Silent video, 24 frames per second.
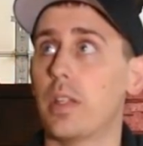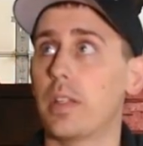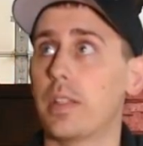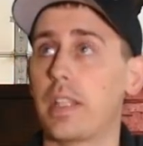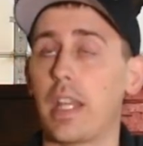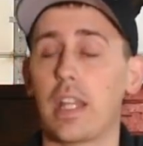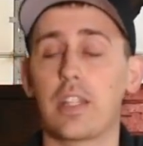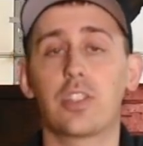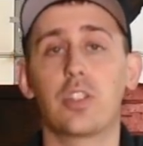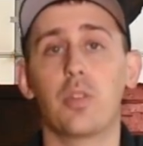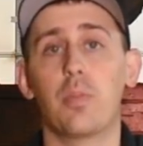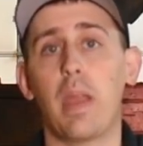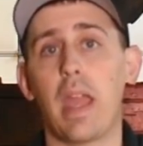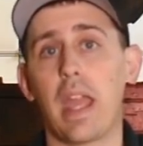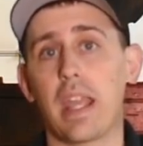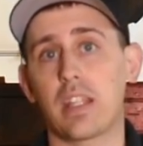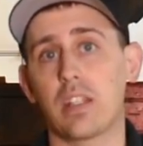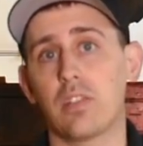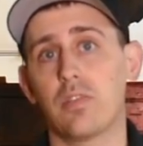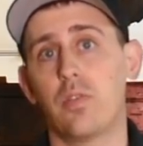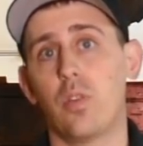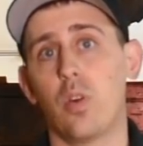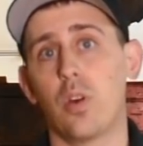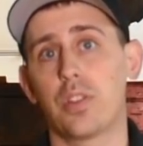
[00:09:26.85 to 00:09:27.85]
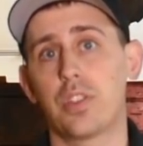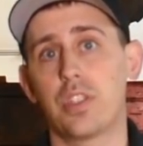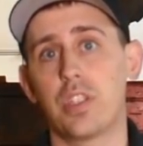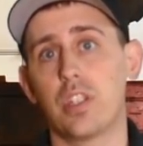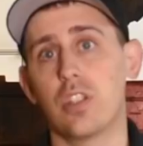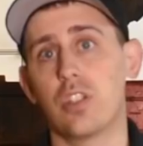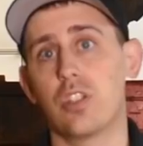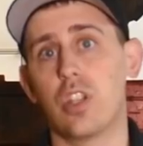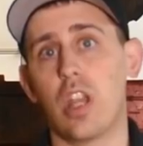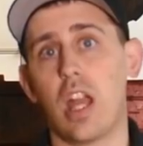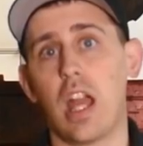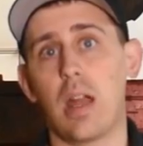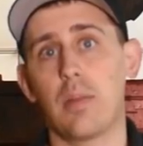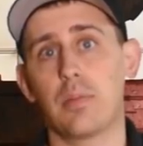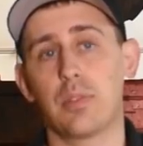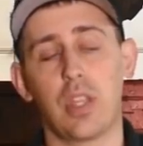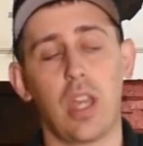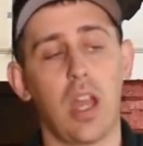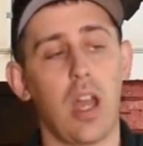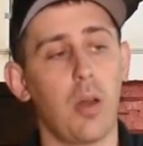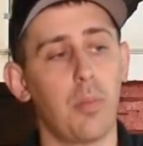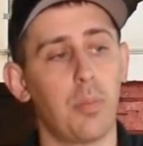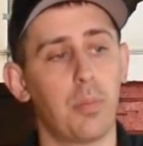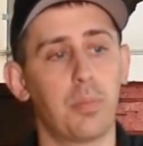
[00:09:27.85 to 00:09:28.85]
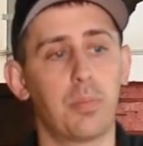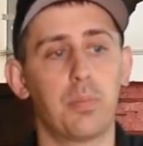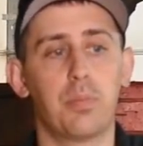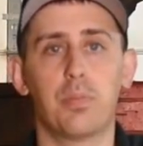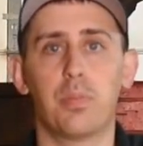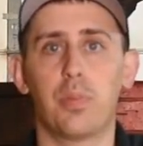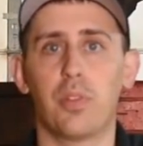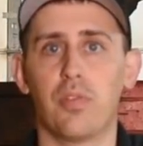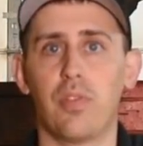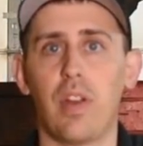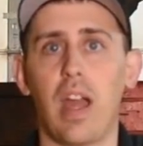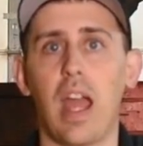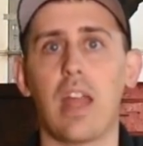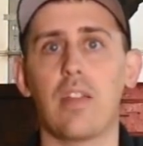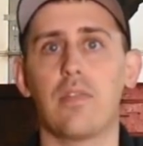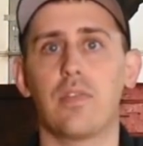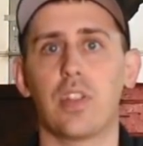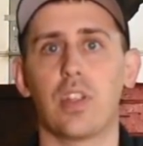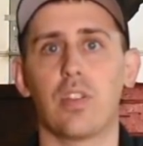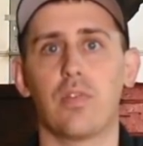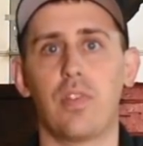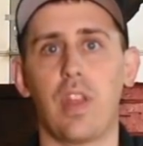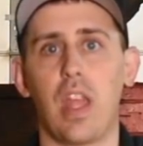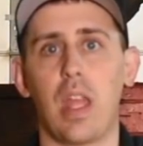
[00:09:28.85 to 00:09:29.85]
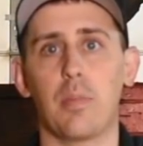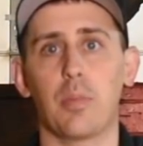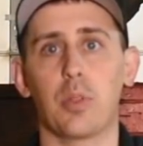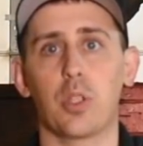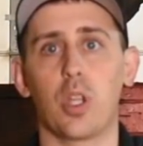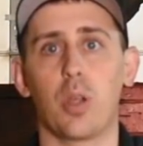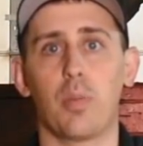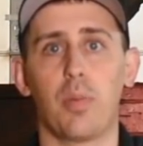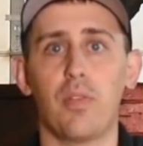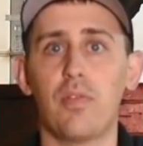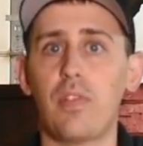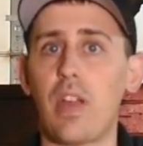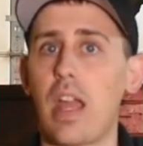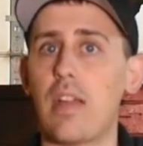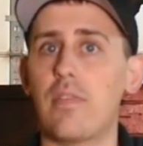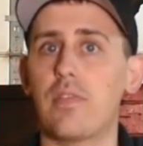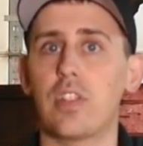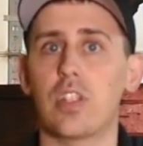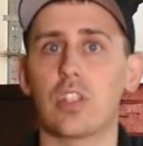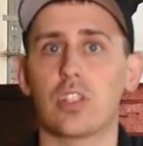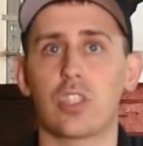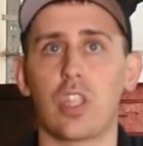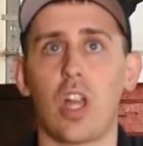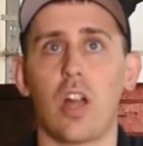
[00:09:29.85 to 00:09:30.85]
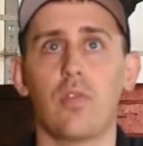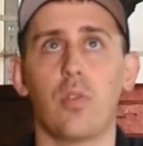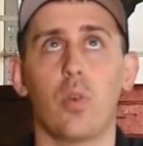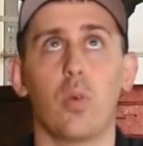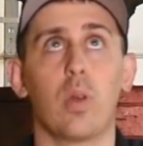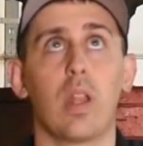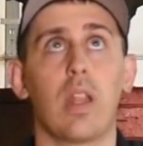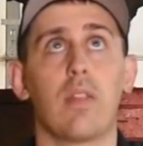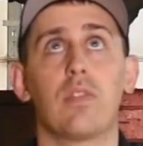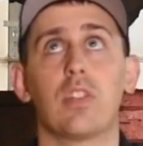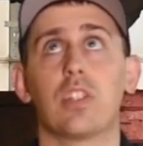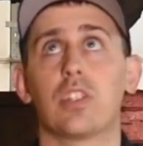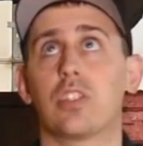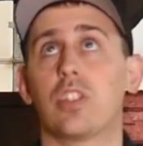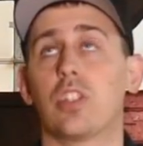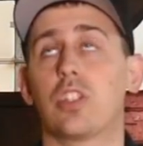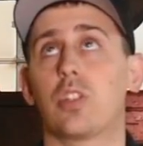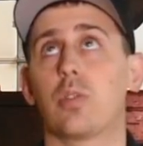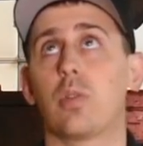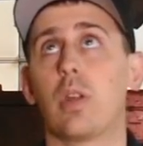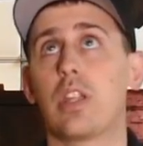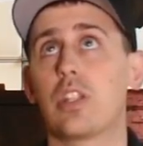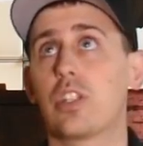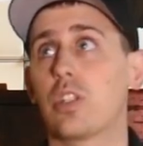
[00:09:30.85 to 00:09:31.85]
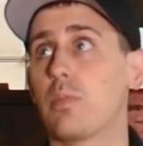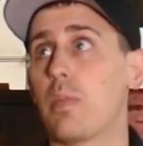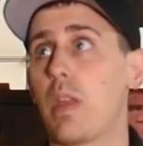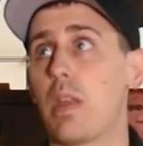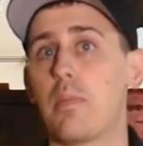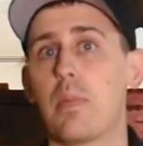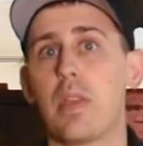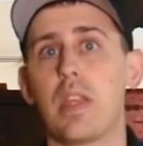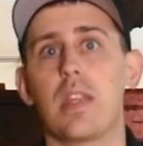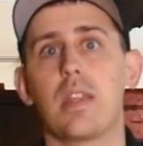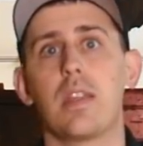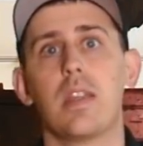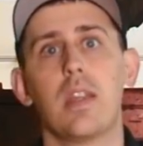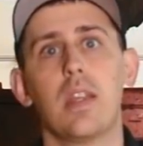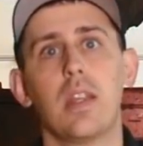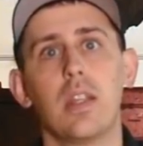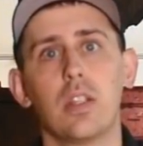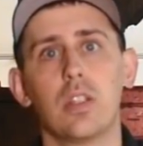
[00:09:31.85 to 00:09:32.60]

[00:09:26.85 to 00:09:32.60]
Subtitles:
gets you back and forth to your job to help provide for your family or provide for yourself or whatever your situation may be.